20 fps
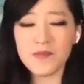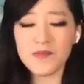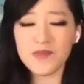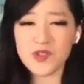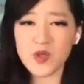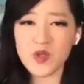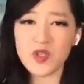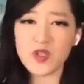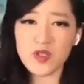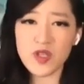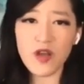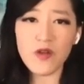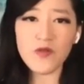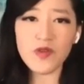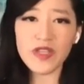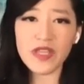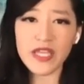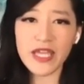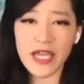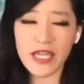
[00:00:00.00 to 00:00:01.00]
So there's not
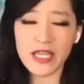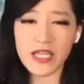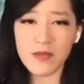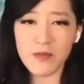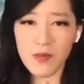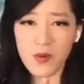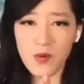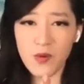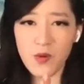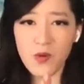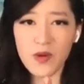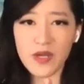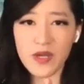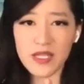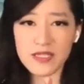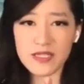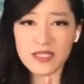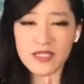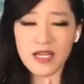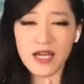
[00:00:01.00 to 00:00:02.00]
really any
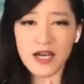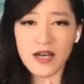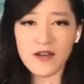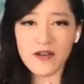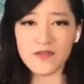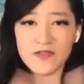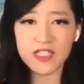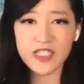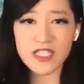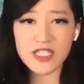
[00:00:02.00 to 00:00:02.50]
point of